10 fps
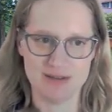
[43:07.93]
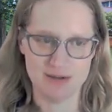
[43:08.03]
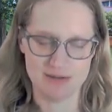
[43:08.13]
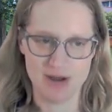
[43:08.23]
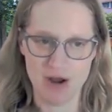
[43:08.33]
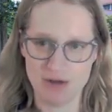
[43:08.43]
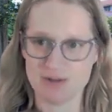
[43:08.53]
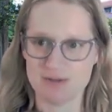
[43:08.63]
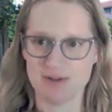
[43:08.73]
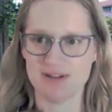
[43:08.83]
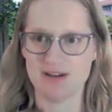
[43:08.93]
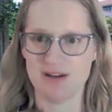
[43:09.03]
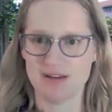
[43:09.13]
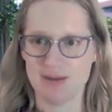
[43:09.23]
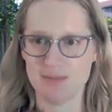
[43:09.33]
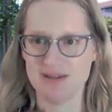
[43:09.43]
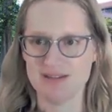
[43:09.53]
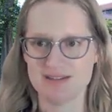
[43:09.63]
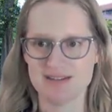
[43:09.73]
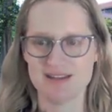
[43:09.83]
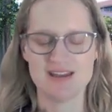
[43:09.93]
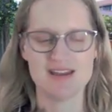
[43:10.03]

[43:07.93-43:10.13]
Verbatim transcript: the office building on campus.